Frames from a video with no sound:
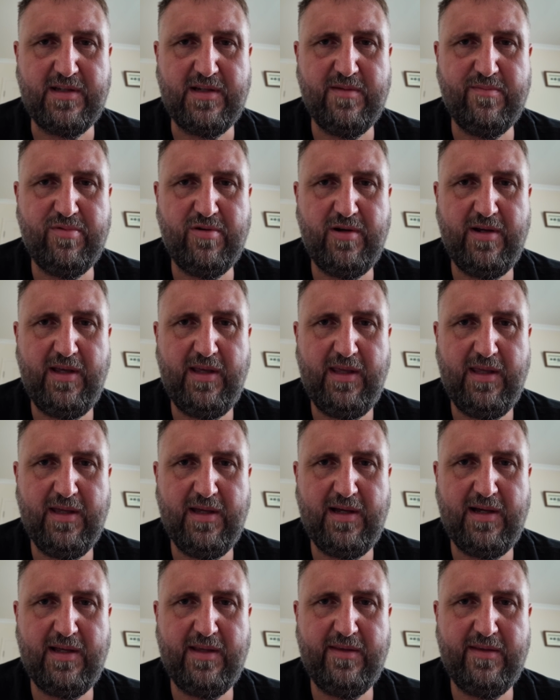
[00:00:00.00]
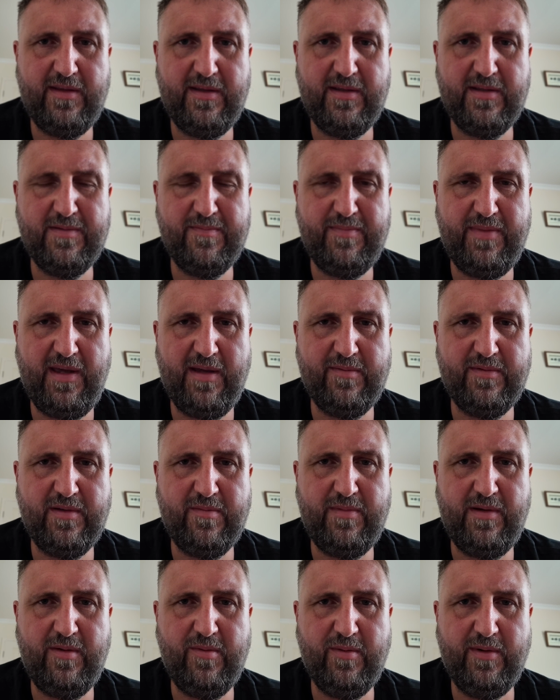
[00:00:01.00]
Capri and the
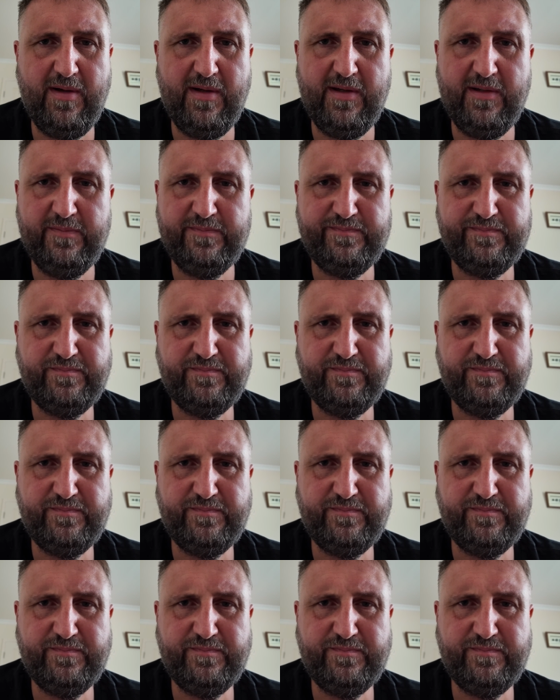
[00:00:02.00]
BMW were.